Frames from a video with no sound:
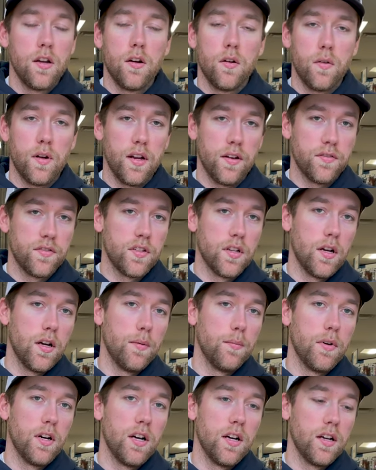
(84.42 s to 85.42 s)
We have
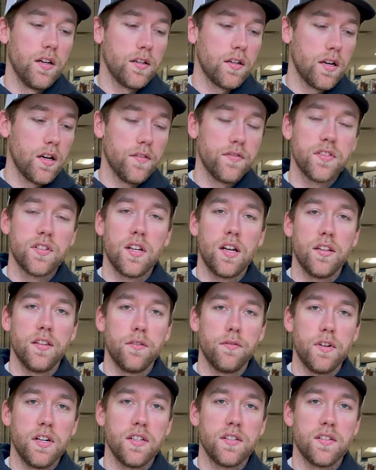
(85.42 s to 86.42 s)
some uh, cuffs on the
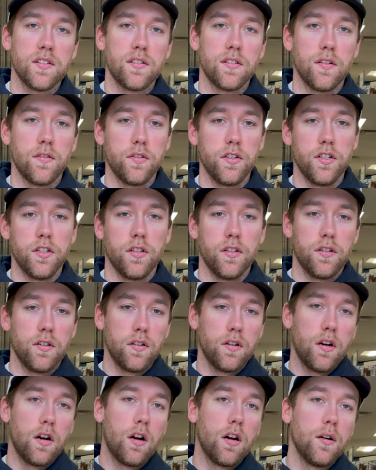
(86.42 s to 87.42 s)
wrists, so your
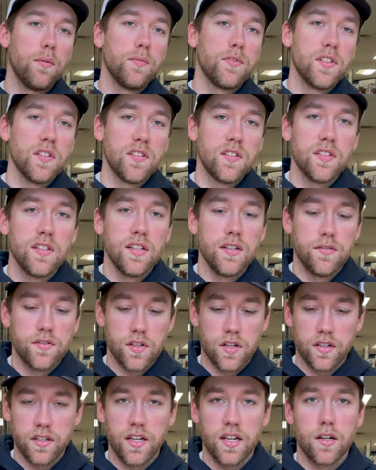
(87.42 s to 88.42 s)
arms and sleeves
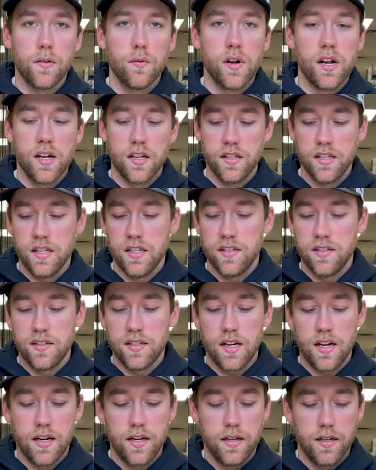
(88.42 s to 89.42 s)
aren't getting wet on the
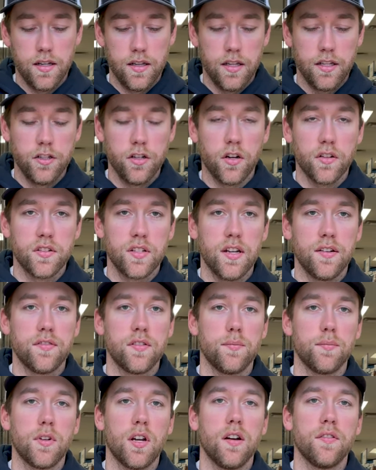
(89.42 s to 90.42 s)
inside, and then you also have
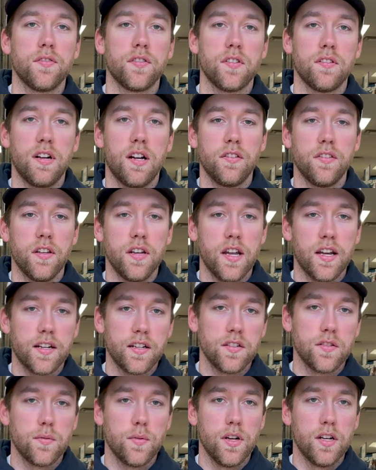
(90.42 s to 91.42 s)
some cuffs around the neck
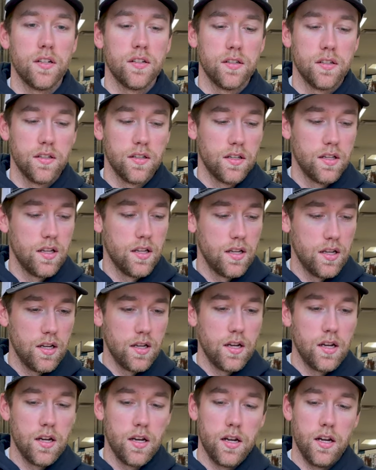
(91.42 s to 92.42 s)
as well.
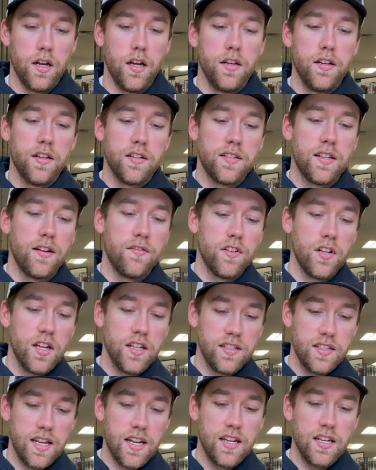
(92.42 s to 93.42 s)
Uh, it does have a
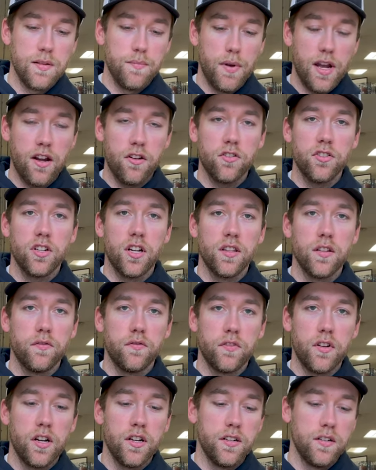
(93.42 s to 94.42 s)
nice handy pouch on the
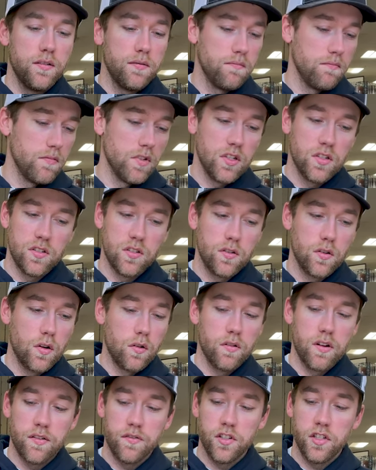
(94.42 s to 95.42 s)
front. You can store
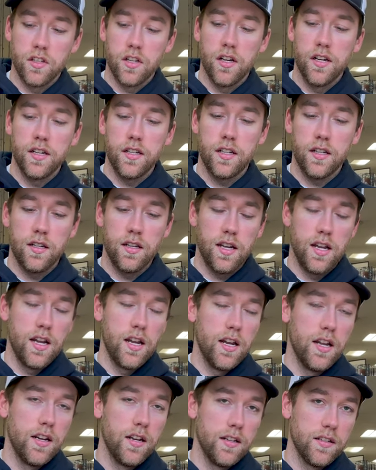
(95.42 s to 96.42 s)
whatever you'd like
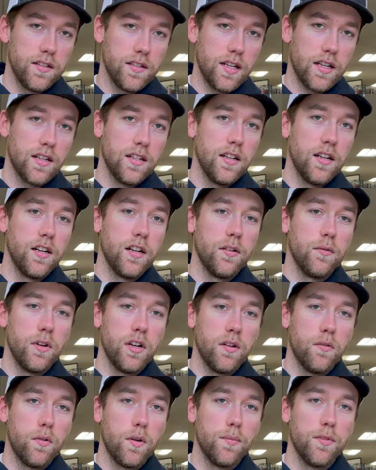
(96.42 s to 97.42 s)
and a secondary way
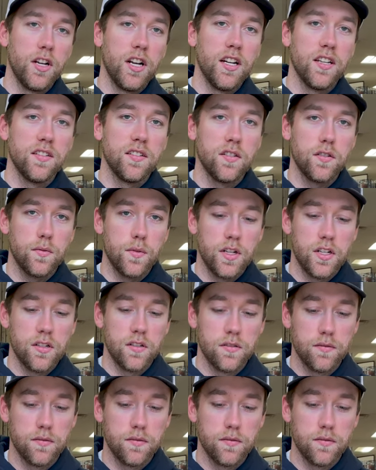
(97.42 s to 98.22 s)
to warm your hands as well.